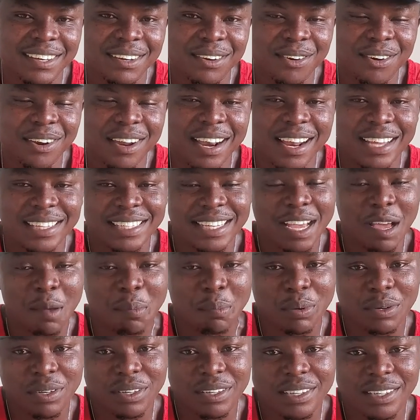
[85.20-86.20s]
all that has
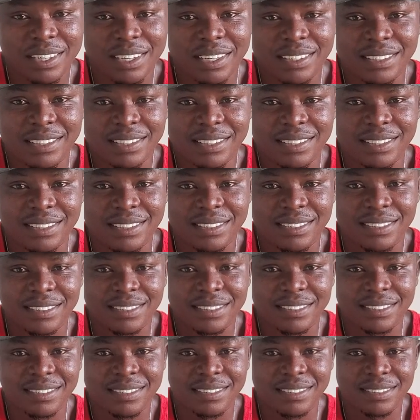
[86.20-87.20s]
happened is
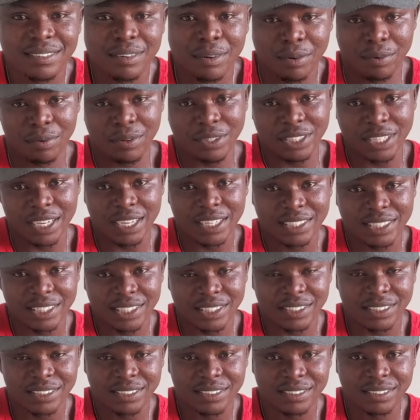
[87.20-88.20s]

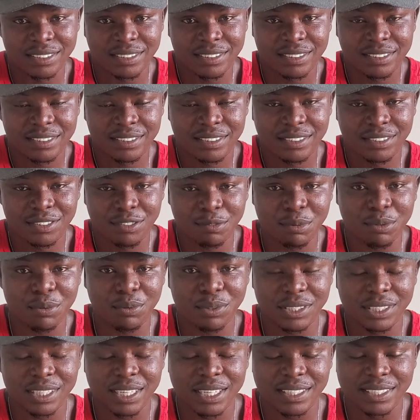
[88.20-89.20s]
rejection. You've been
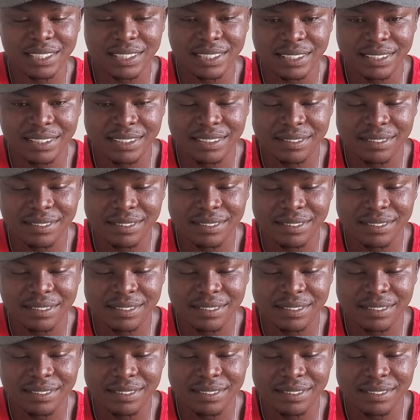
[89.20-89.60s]
rejected.